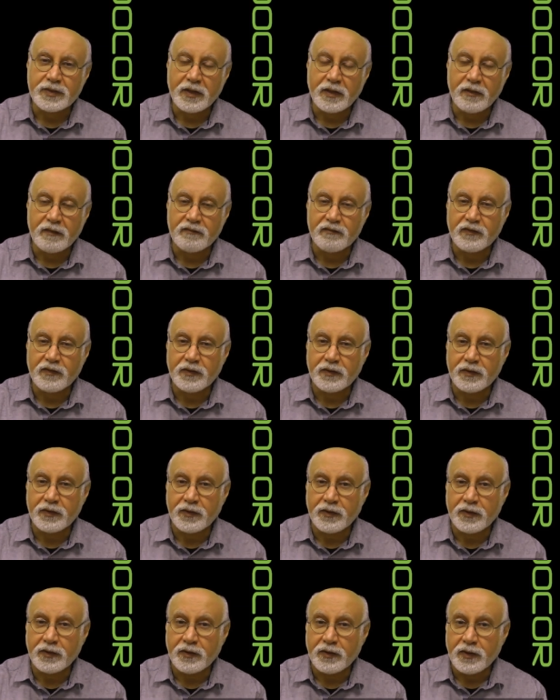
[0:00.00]
of
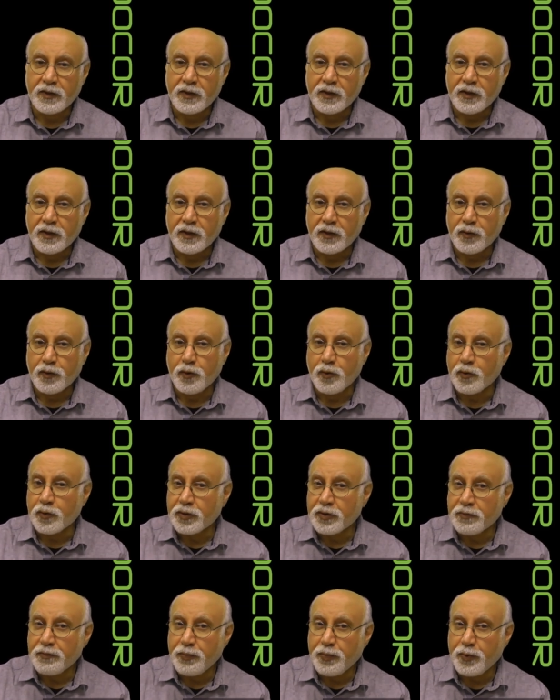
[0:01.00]
the
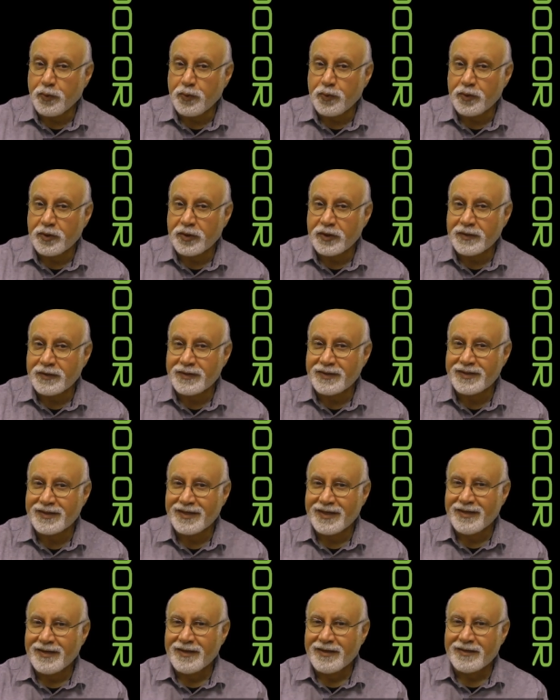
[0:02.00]
corner points,
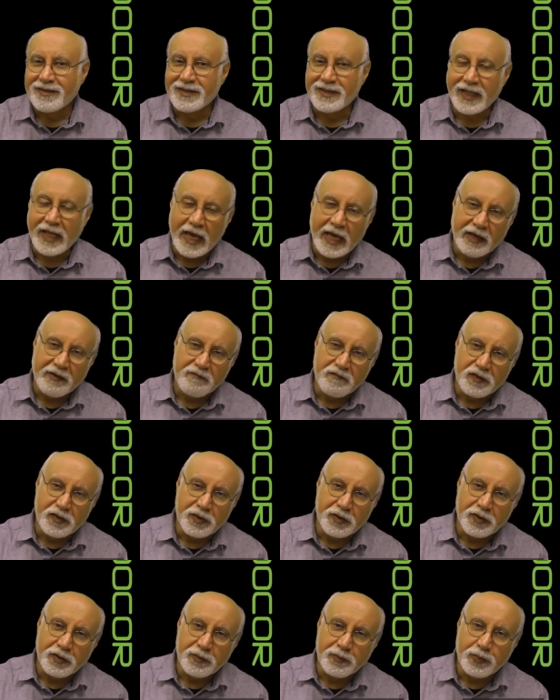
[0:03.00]
slack
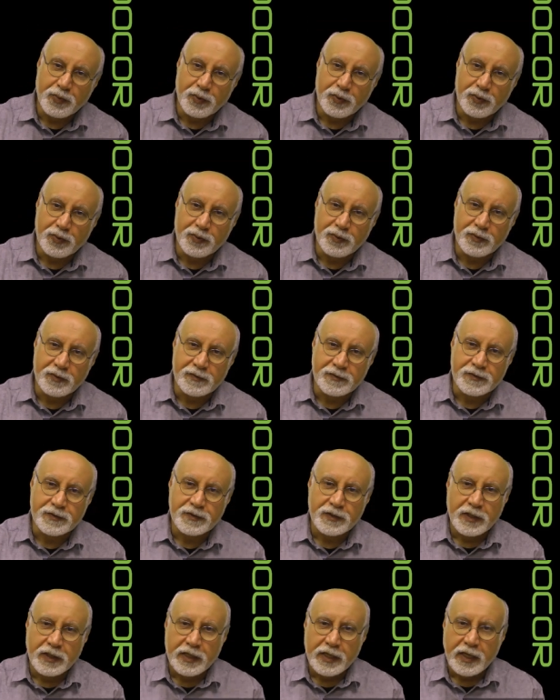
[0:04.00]
variables,
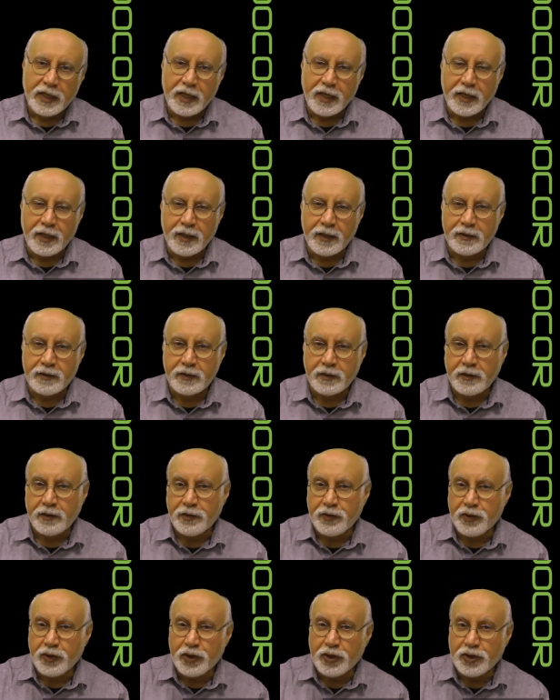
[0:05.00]
and the
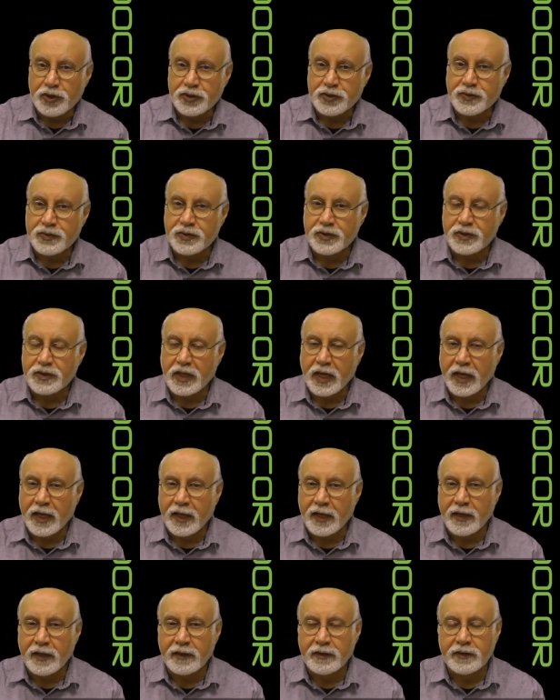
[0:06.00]
conditions
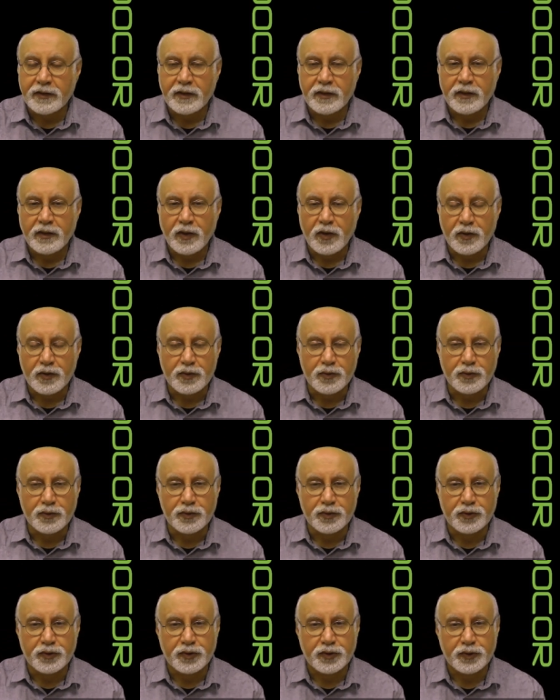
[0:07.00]
that are
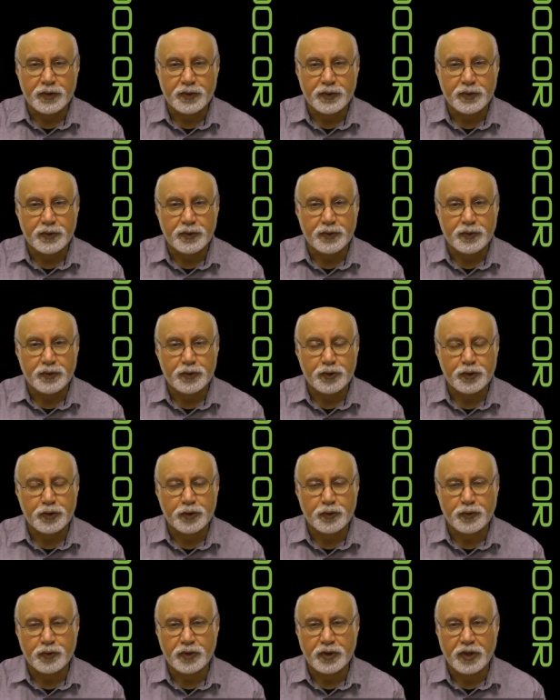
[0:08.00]
going to
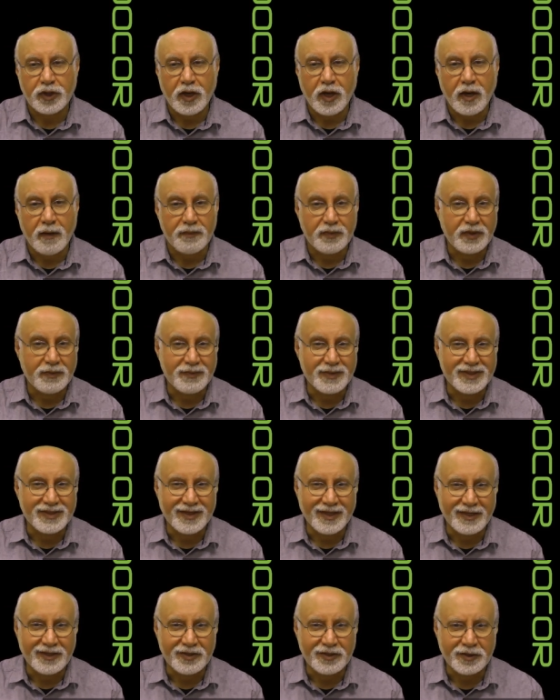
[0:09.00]
show the
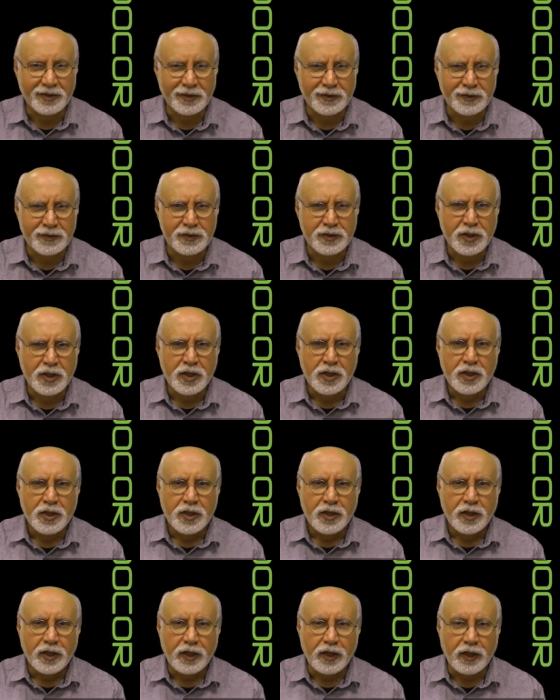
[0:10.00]
optimization
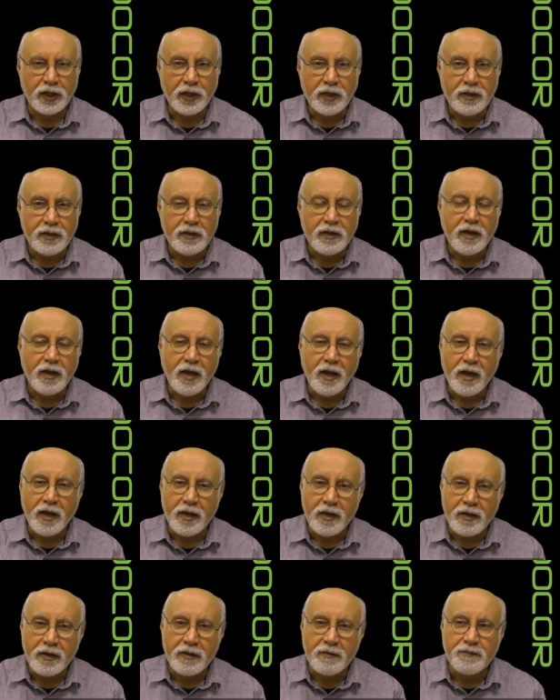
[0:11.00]
in
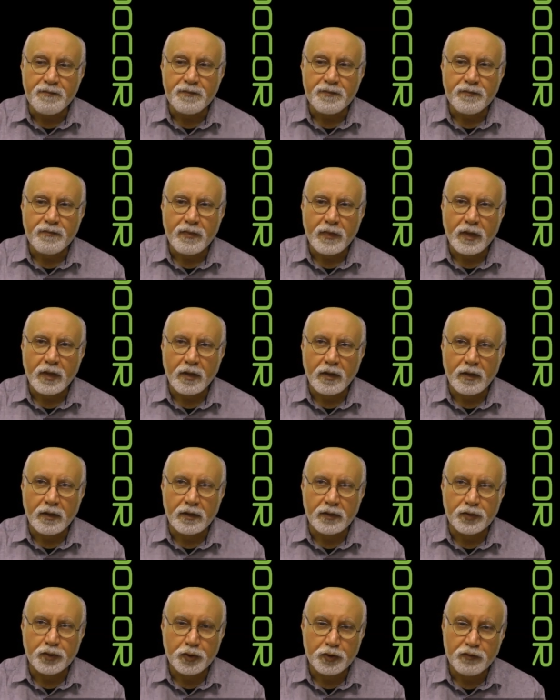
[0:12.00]
a
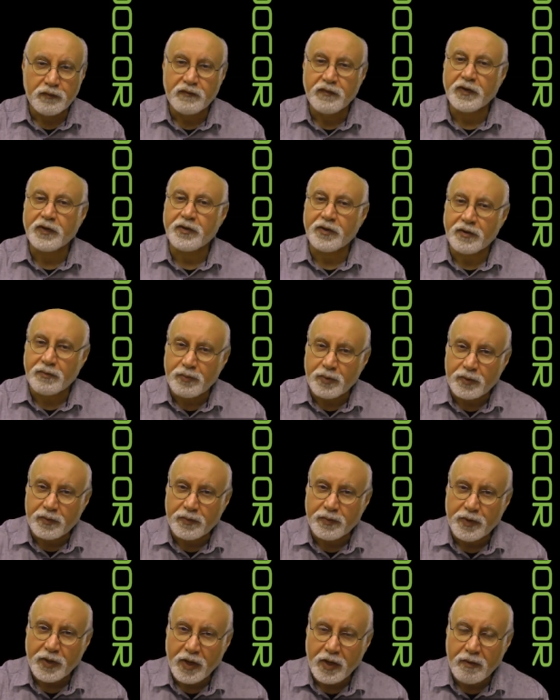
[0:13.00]
uh, two variable
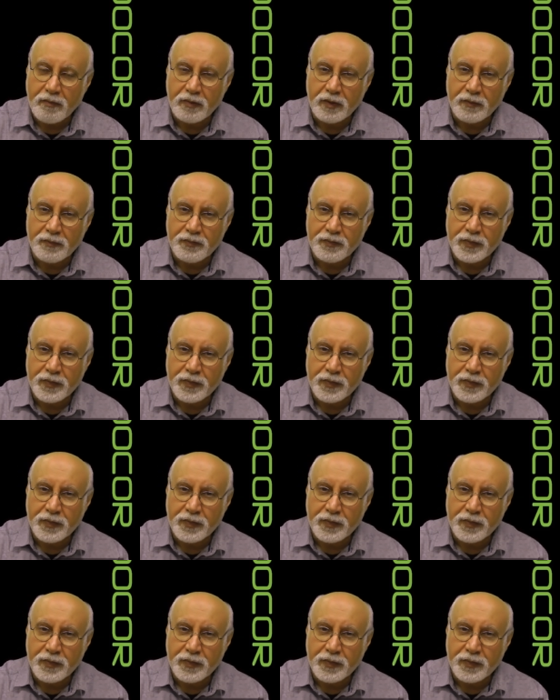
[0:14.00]
problem